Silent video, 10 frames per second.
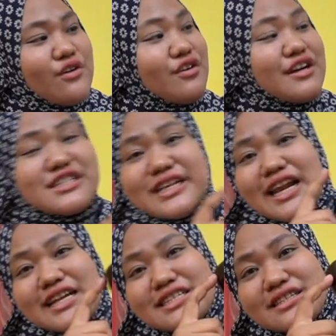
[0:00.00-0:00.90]
got
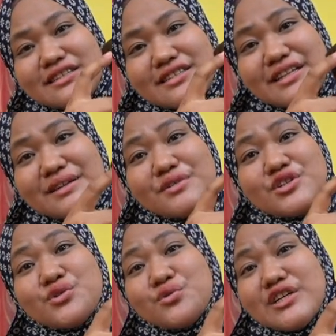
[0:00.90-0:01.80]
crystallized, sentiment oh,
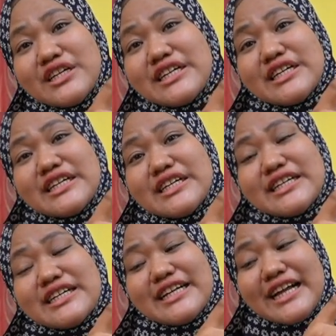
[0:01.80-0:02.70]
sugar.
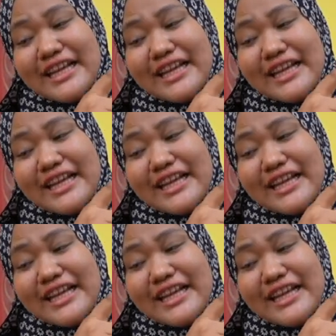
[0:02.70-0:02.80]
Oh.